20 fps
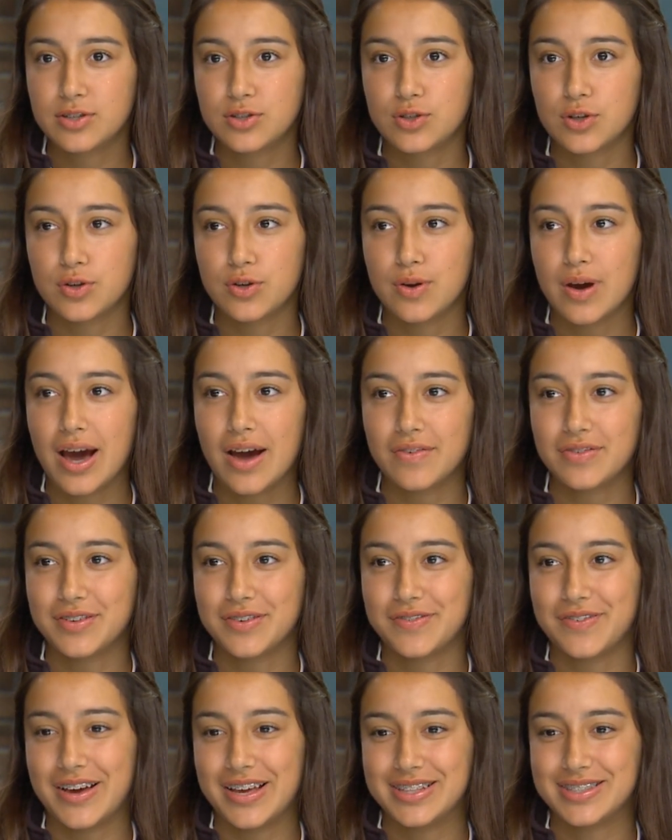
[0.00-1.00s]
So you have
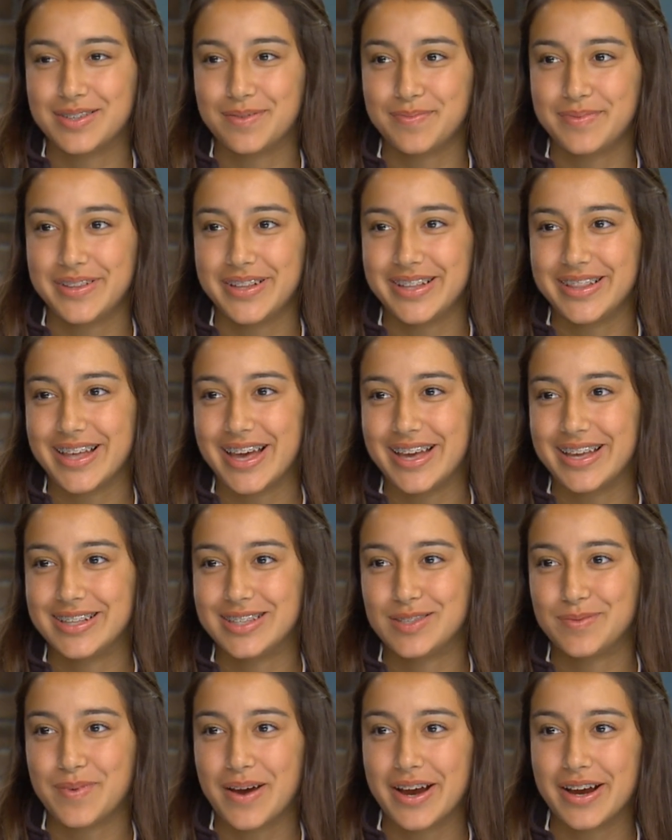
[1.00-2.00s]
to find something that
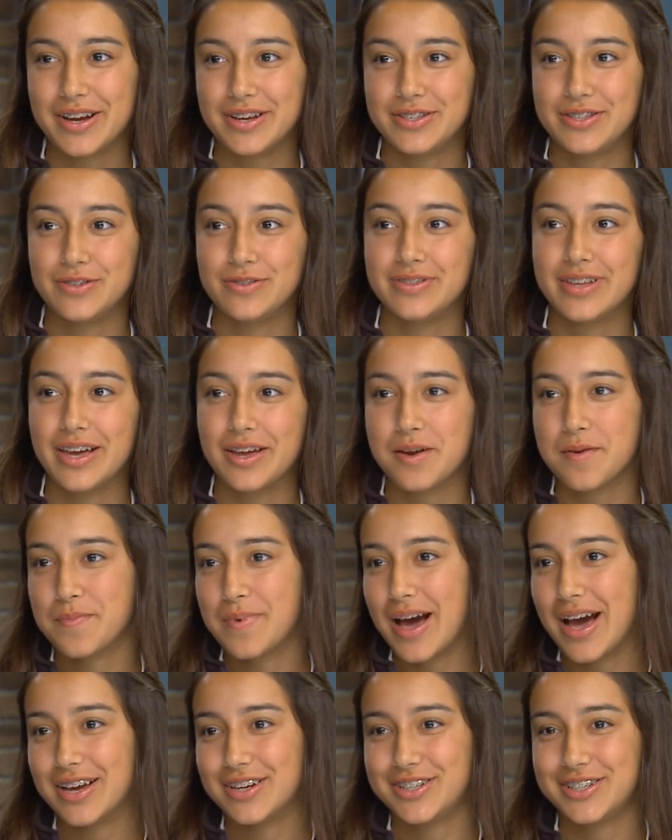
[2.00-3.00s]
inspires you and that you're
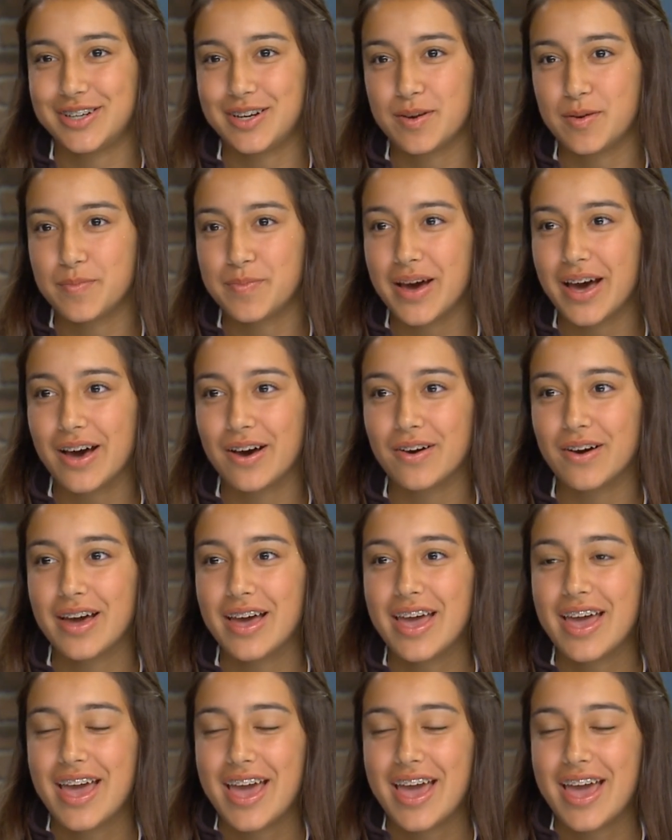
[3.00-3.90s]
passionate about.